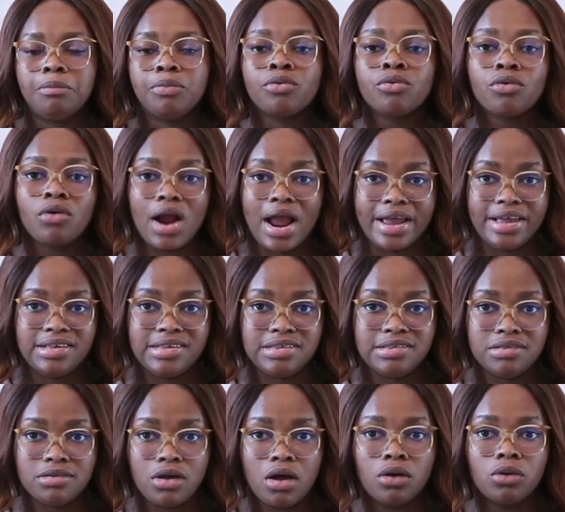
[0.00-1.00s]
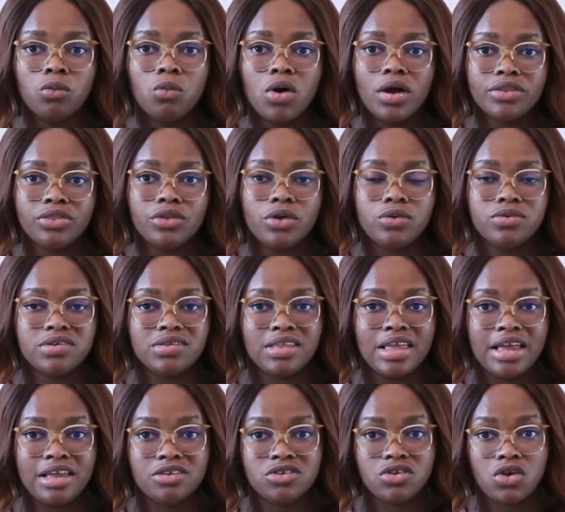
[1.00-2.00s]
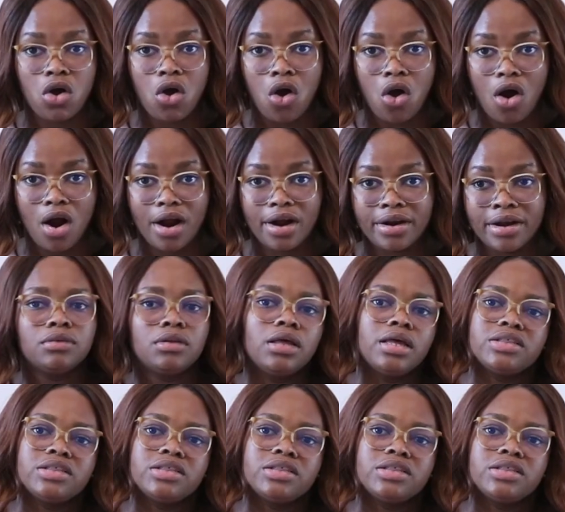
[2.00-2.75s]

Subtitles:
price on what those things are.